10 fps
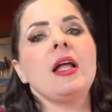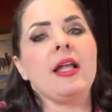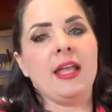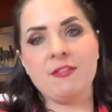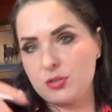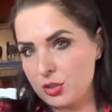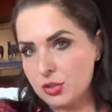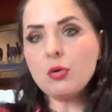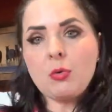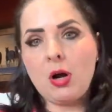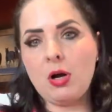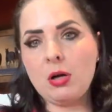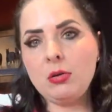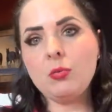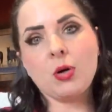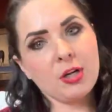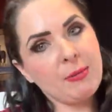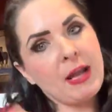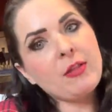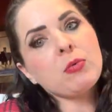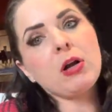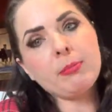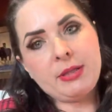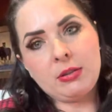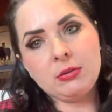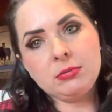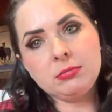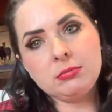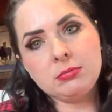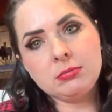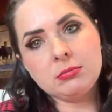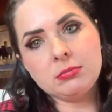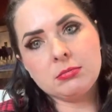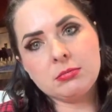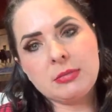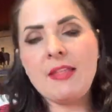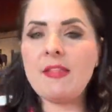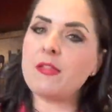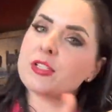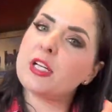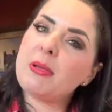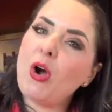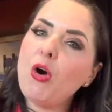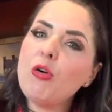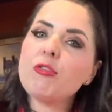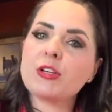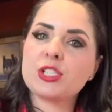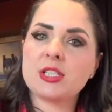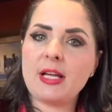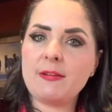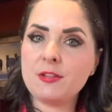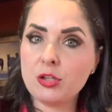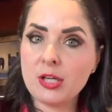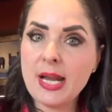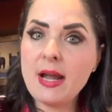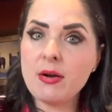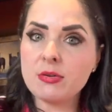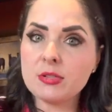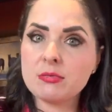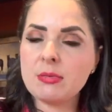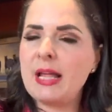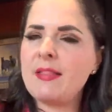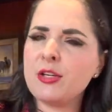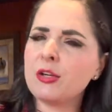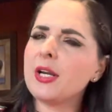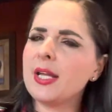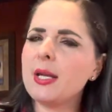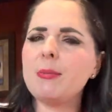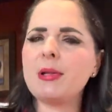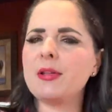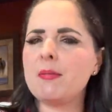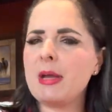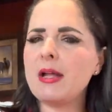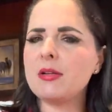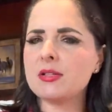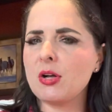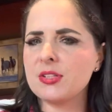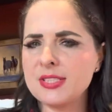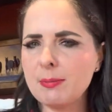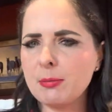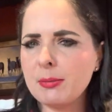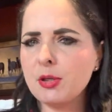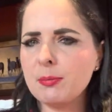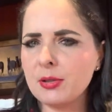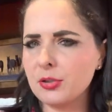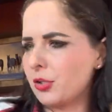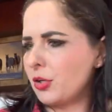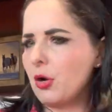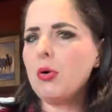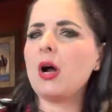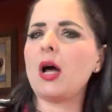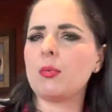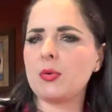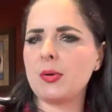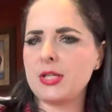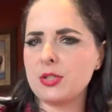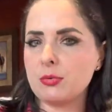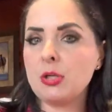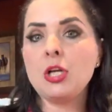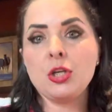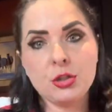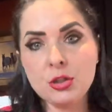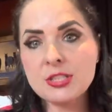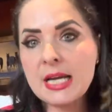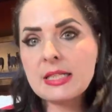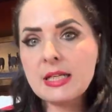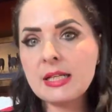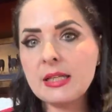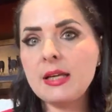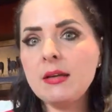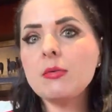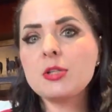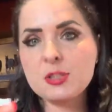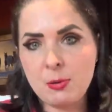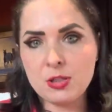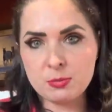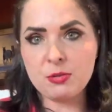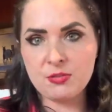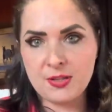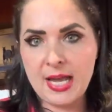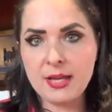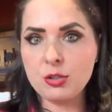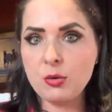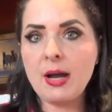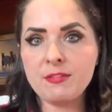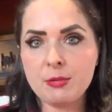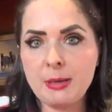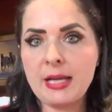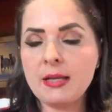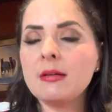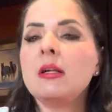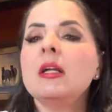If it's still wrong, we're going to pay the wrong bill. And then there's going to be overage left in your account. And then you're going to get a bill in the mail called a supplemental bill. And you're going to go, oh God, what do I do? You're technically responsible for that. You have to pay it.